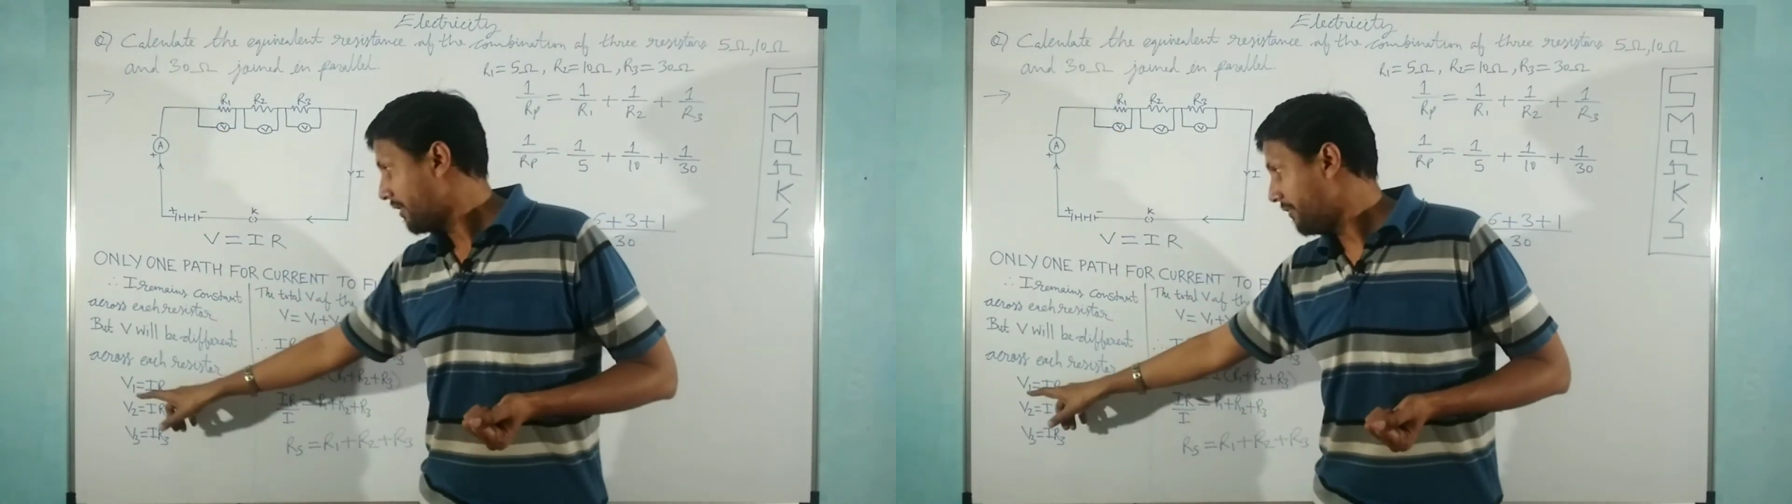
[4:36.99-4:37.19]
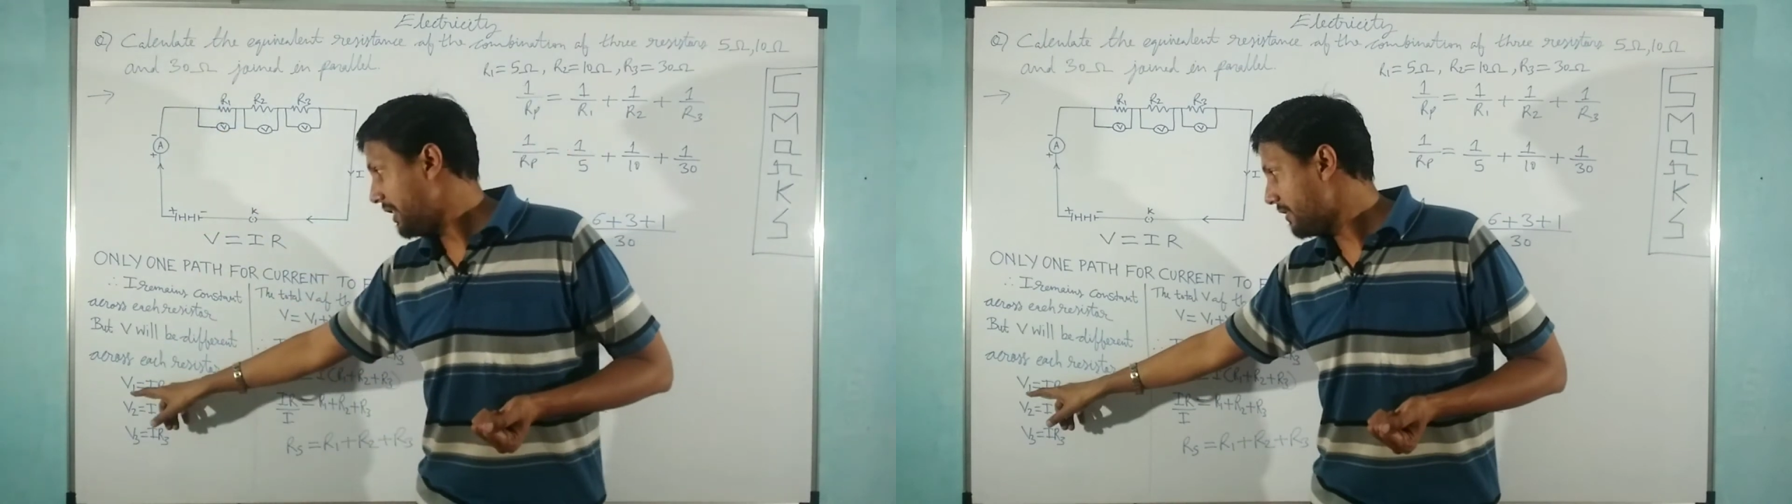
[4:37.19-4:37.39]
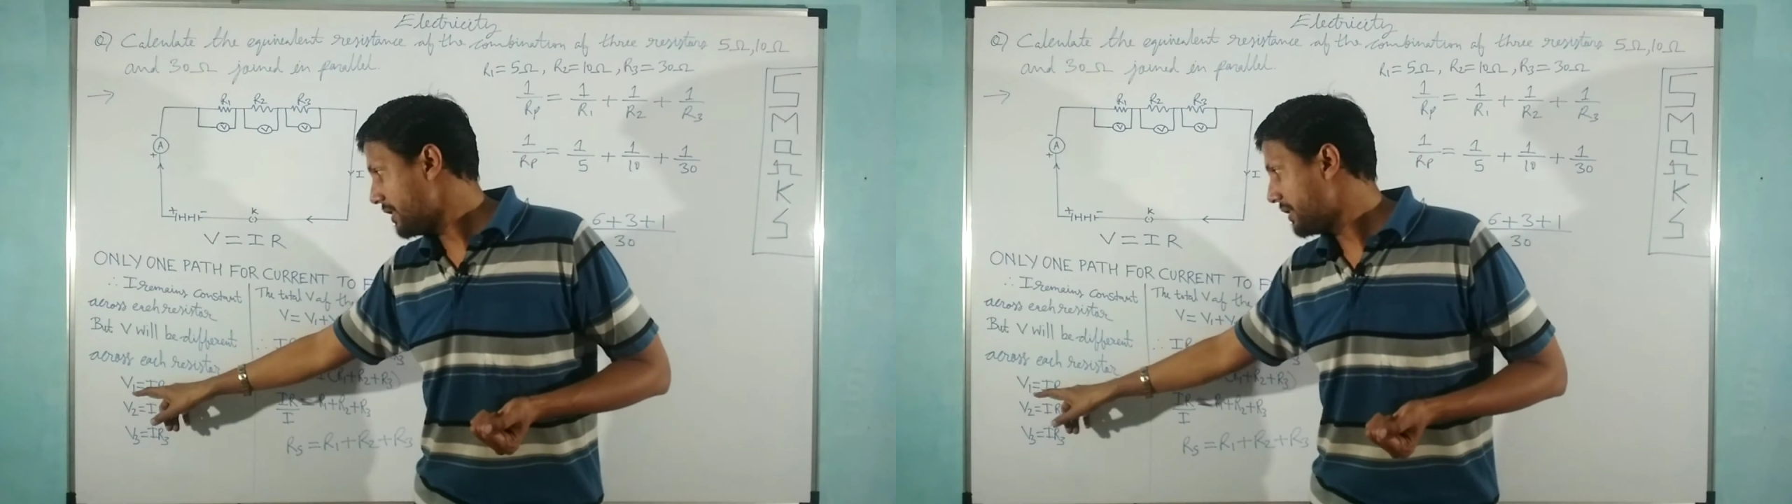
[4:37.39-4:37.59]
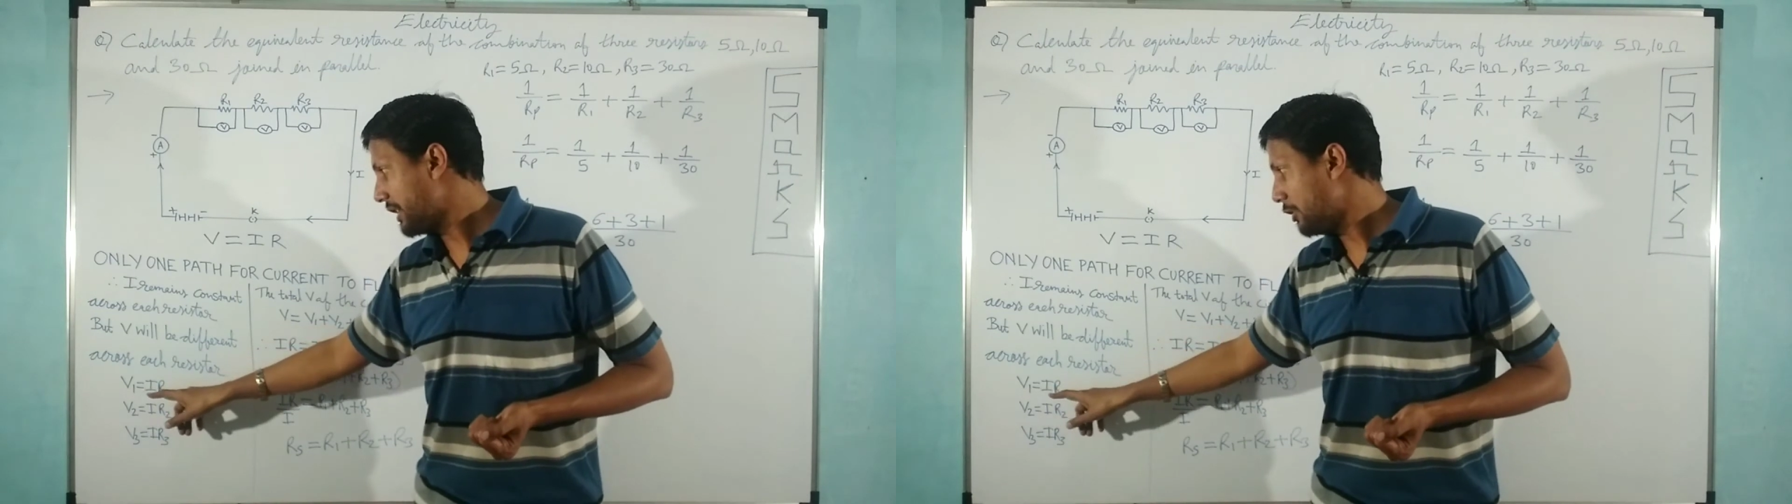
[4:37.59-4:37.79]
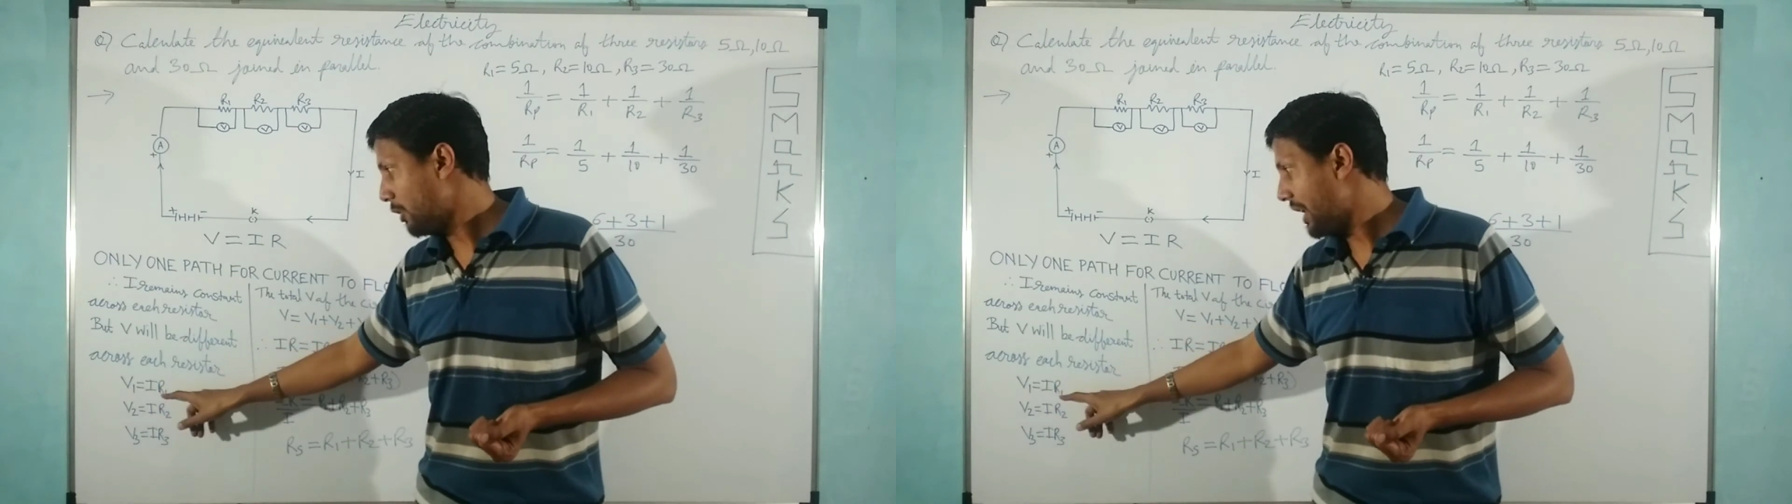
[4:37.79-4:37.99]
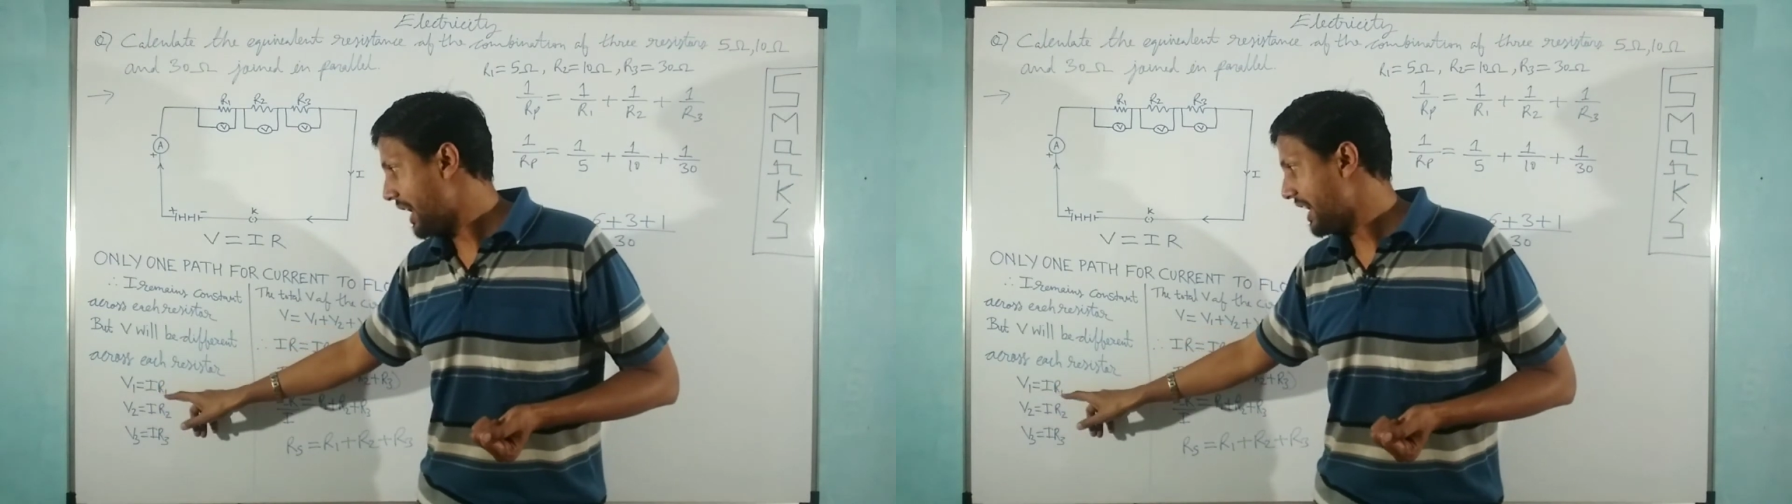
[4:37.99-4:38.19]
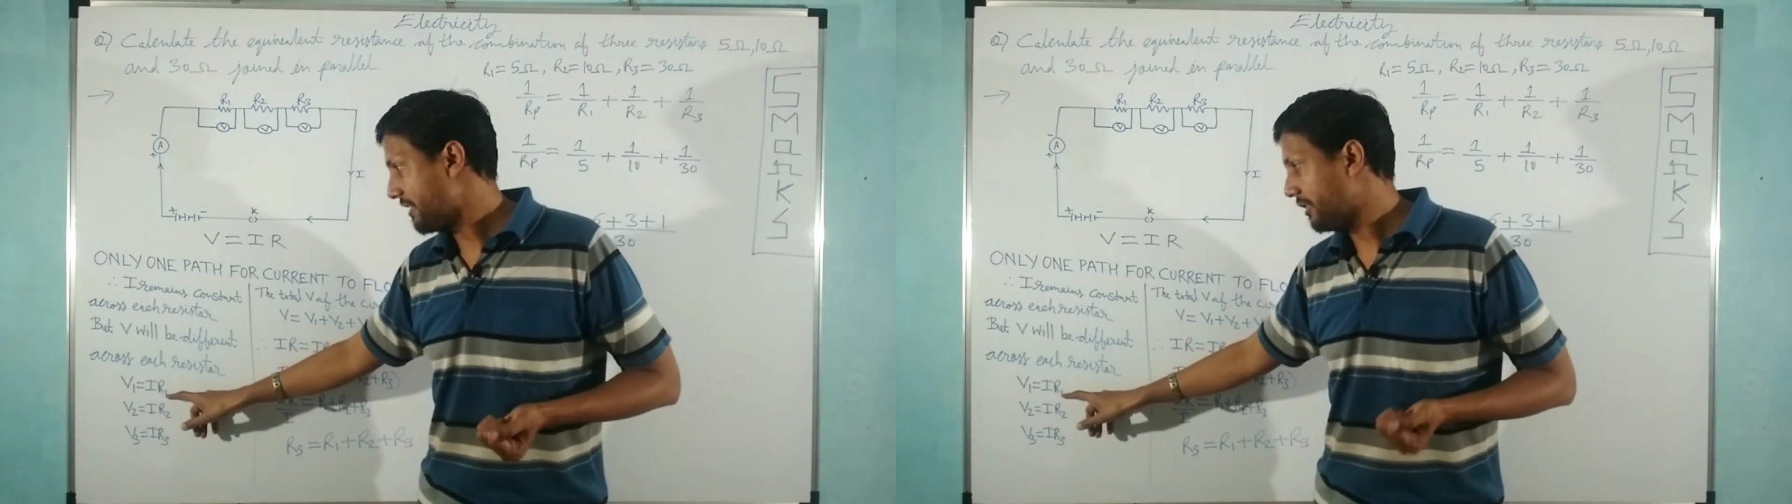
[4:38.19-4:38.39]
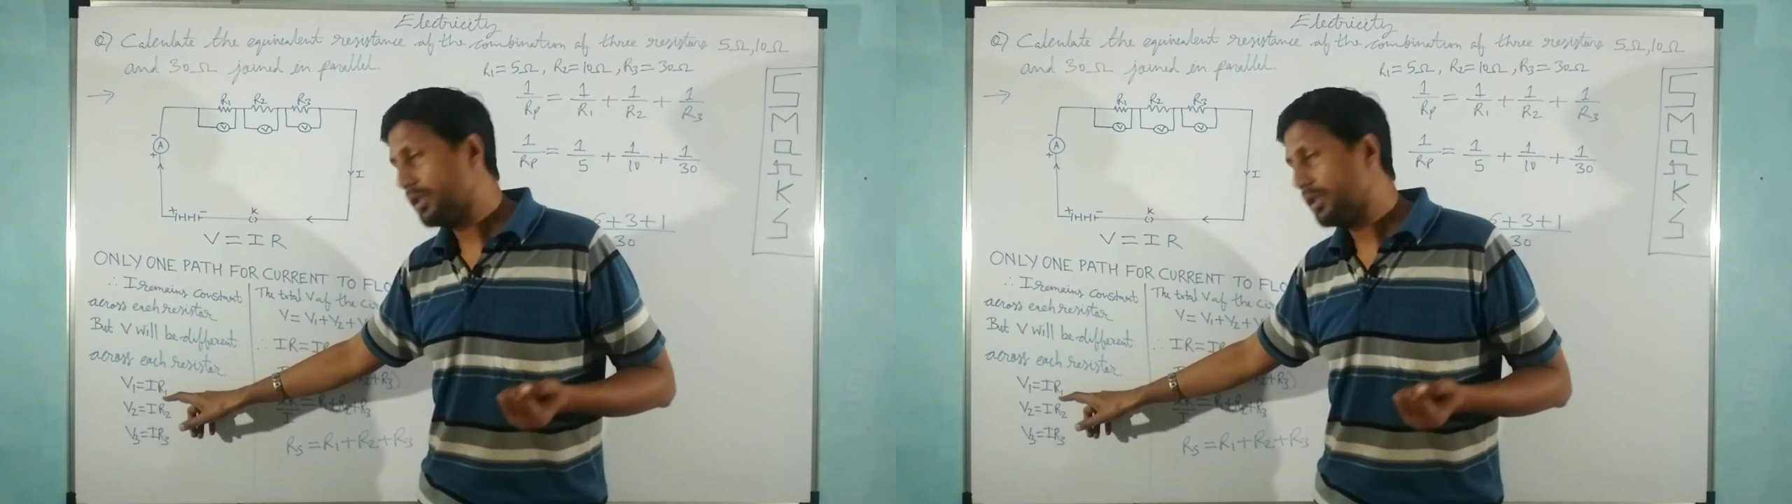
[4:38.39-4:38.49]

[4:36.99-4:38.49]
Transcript: V1 is equal to IR1.